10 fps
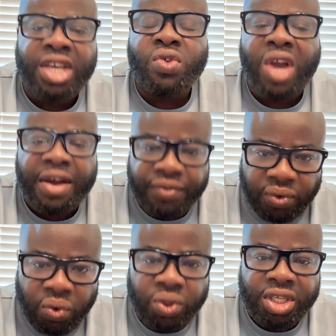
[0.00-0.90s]
you have to
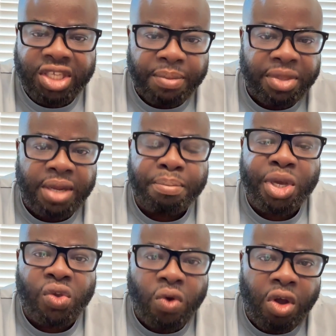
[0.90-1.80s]
know the same thing,
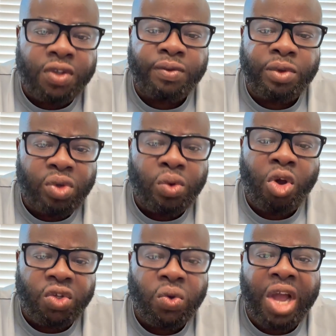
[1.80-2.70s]
but you
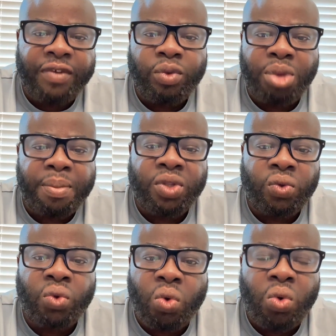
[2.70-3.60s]
also have to be able to
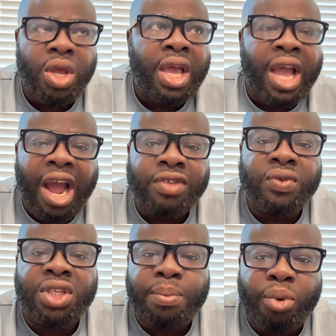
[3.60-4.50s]
know how
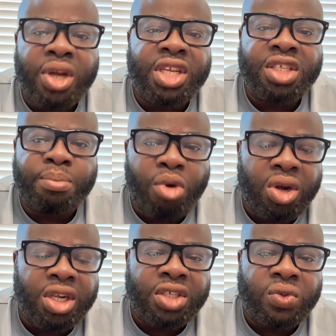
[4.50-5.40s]
to deploy these
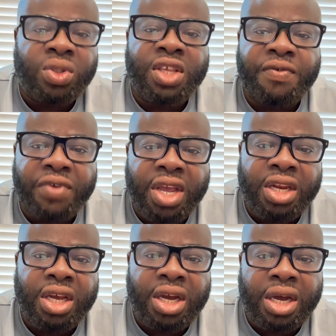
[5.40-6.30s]
models to different